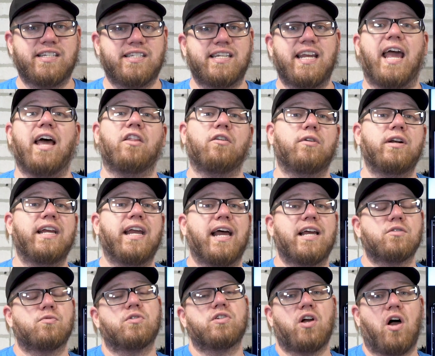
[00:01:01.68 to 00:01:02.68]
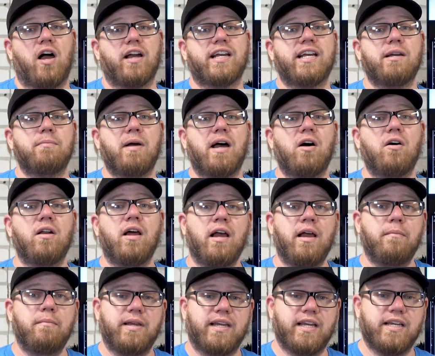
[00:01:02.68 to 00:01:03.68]
salary as we're talking about,
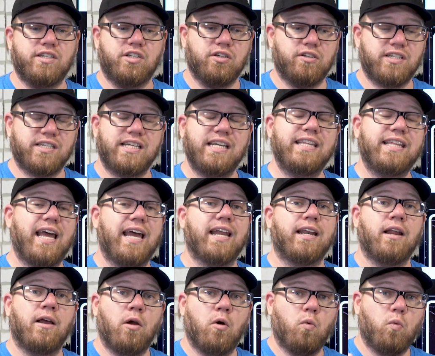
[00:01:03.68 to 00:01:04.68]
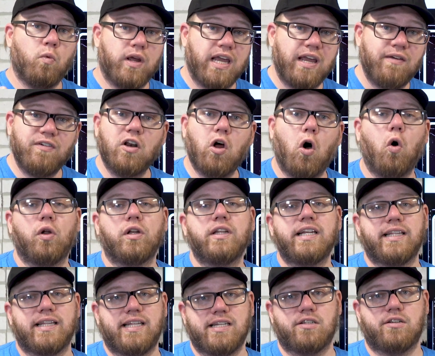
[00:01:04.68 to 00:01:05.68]
because you'll see that even
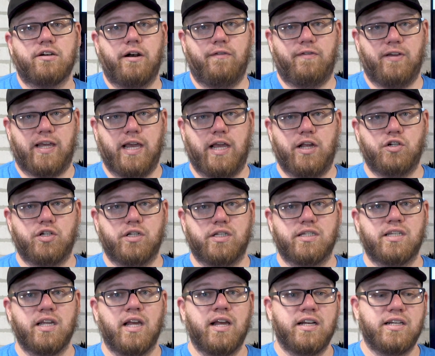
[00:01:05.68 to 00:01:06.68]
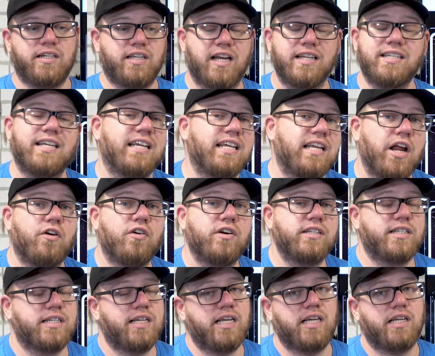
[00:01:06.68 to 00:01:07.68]
holding these certifications doesn't
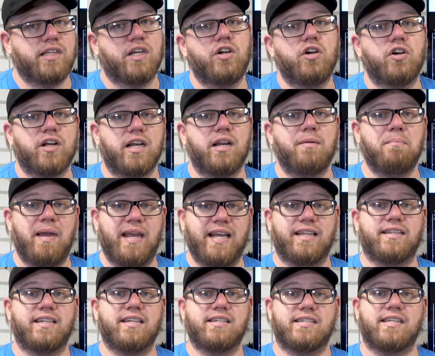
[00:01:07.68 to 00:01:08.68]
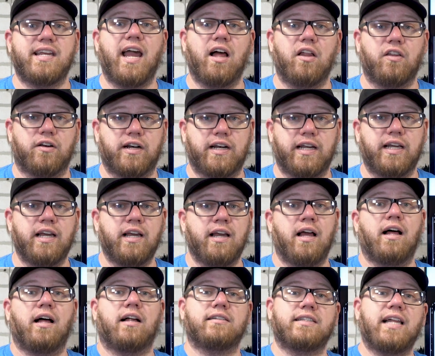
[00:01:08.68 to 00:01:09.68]
guarantee that you're gonna make this salary.
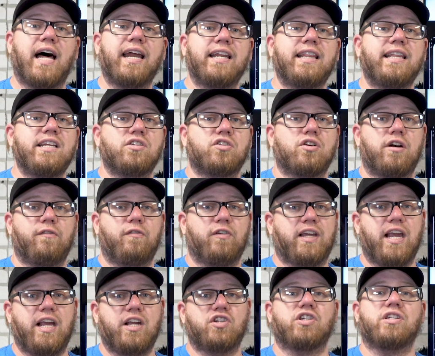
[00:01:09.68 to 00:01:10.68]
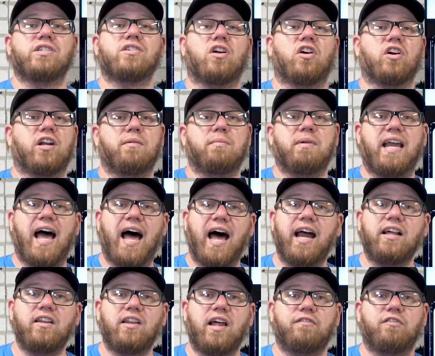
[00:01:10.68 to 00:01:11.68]
A lot of these certifications are gonna be
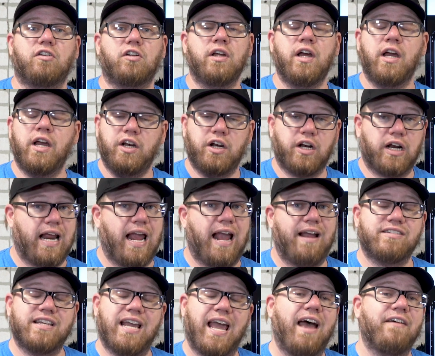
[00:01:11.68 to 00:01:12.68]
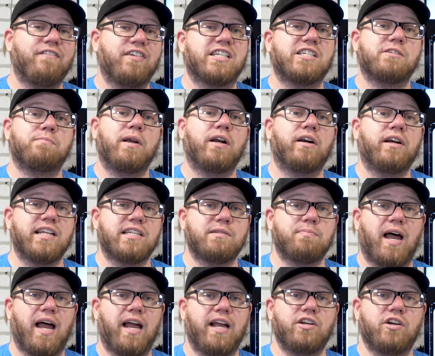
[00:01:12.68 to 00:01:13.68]
high level. You're gonna have to have experience
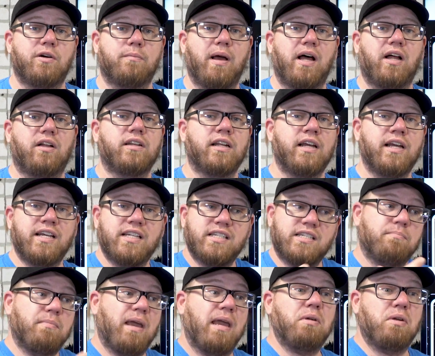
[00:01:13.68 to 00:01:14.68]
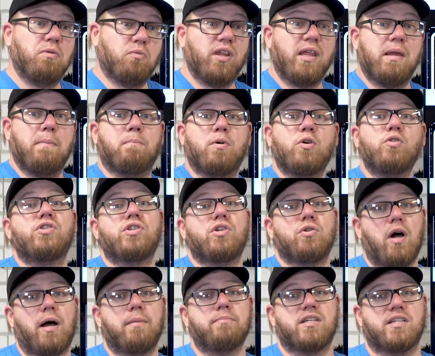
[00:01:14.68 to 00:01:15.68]
behind your belt to maybe really boost
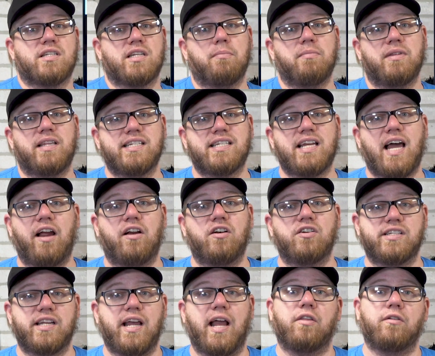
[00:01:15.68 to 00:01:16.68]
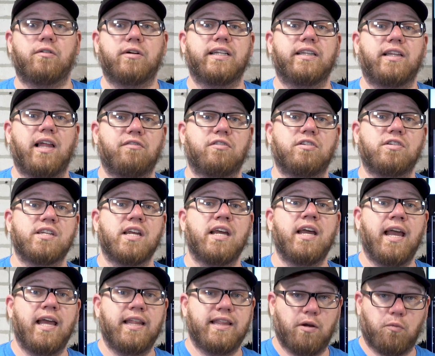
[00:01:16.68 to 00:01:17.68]
you up to some of these higher salary levels
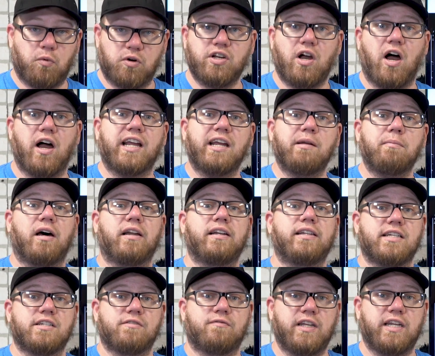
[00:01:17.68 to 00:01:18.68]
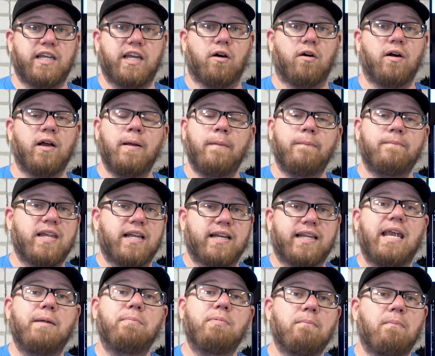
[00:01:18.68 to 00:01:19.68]
that we're talking about in this video. And
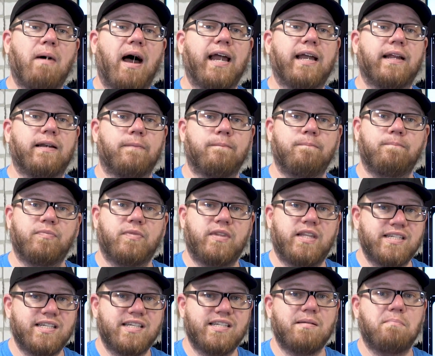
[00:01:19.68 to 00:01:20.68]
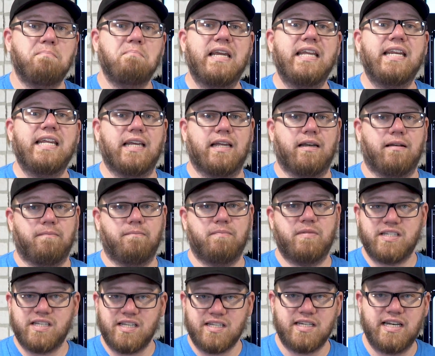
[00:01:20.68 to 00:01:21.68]
keep in mind, this is a median.
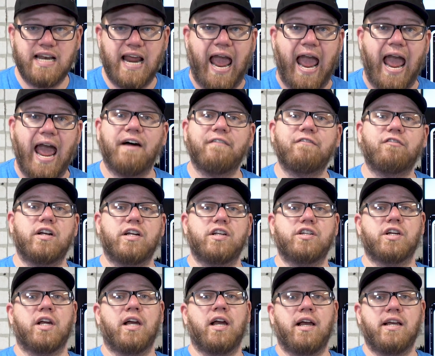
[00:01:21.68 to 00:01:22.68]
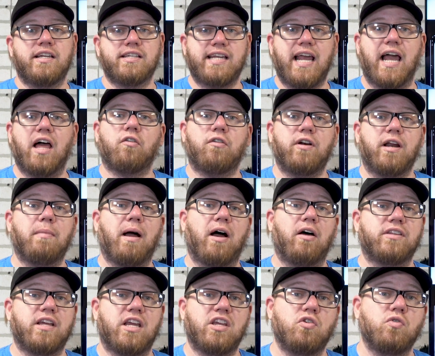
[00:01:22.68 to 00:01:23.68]
This is an average salary
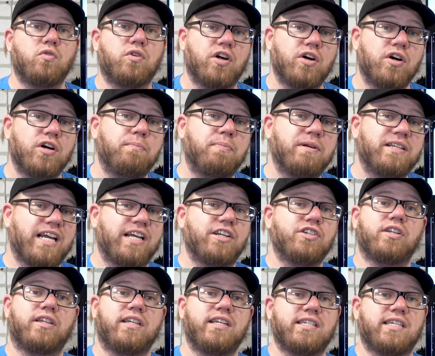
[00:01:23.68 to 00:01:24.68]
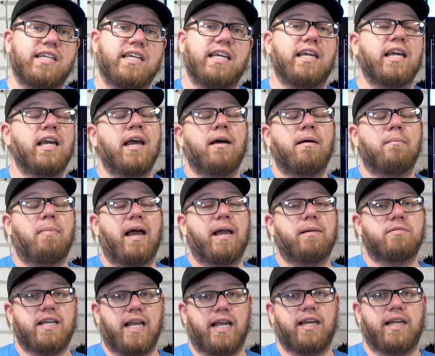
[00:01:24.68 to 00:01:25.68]
amount that you could potentially see by
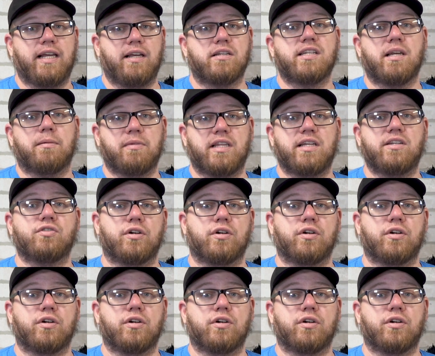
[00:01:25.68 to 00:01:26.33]
obtaining some of these